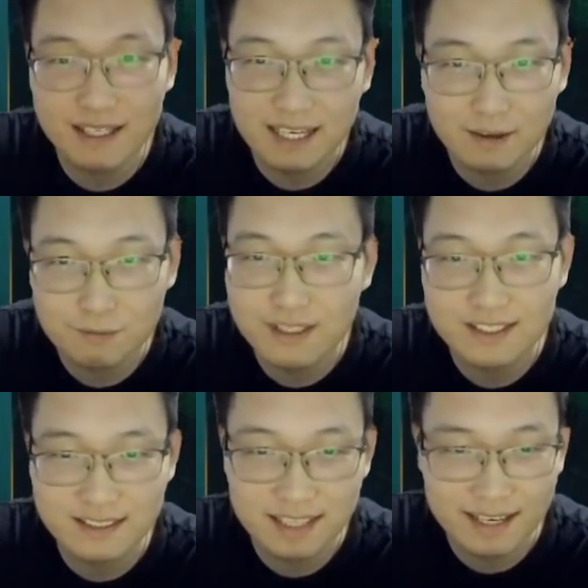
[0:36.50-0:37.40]

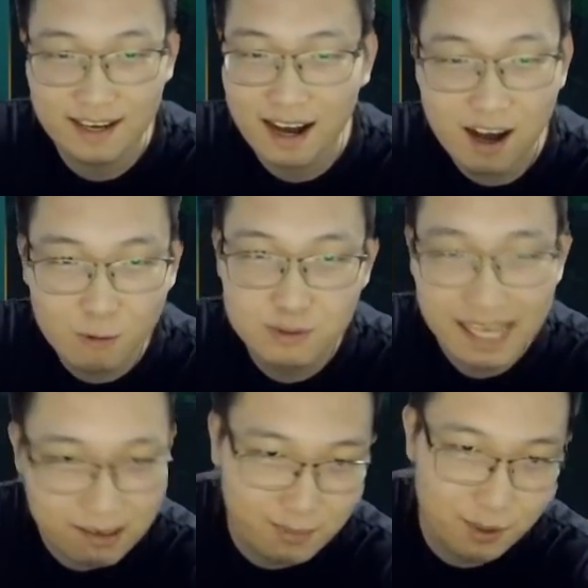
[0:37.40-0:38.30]
agrees like how
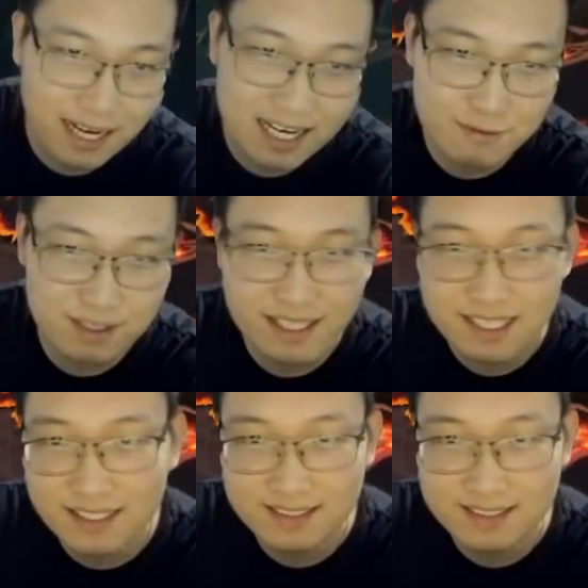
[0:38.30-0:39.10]
terrible Hydra is,